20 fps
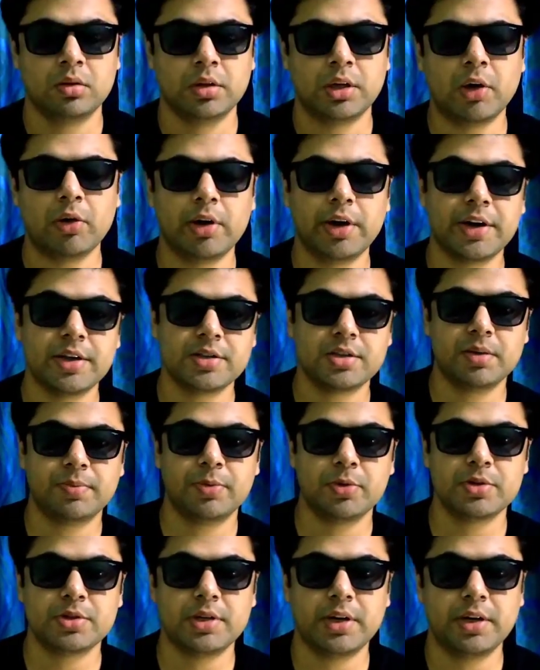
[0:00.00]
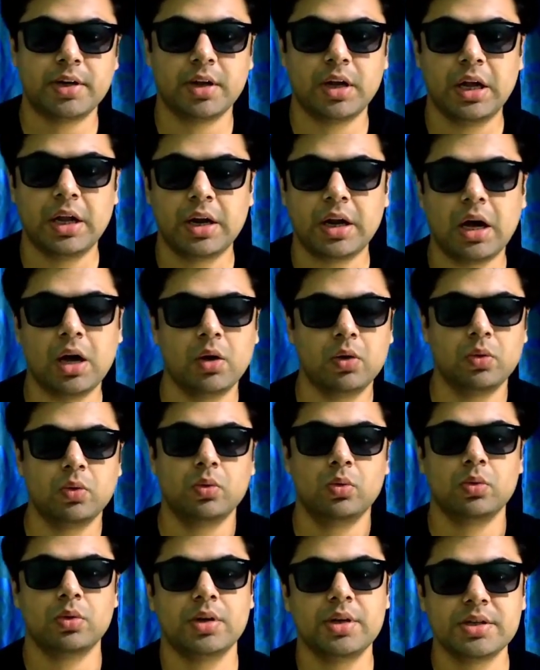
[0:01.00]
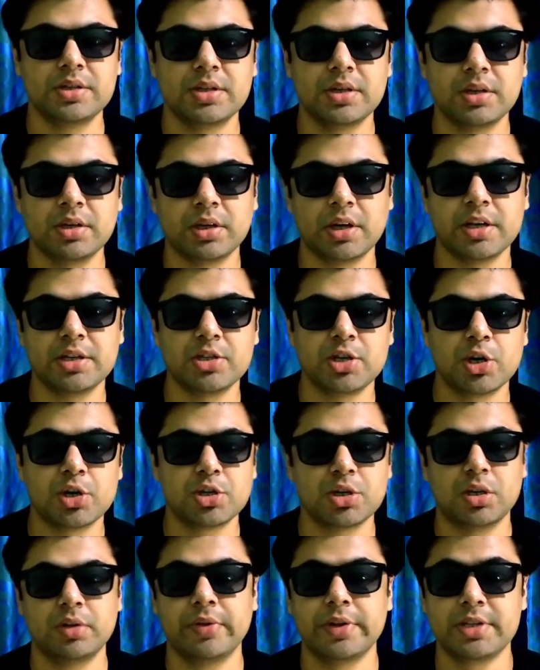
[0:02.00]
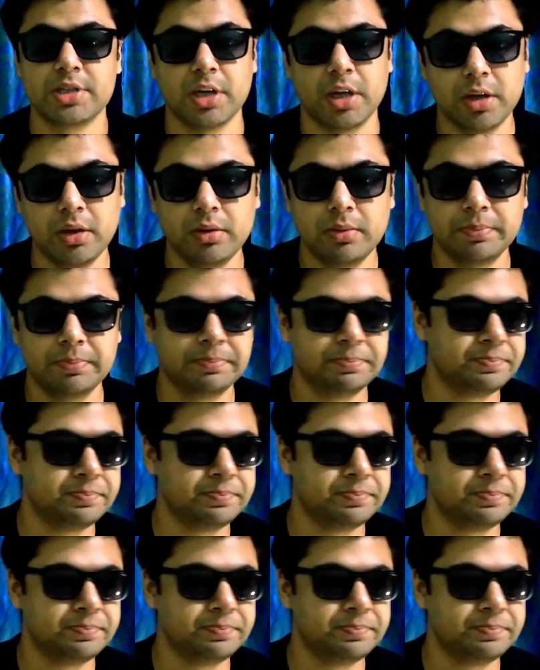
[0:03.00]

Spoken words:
Now let us suppose that Rahu is in conjunction with Sun.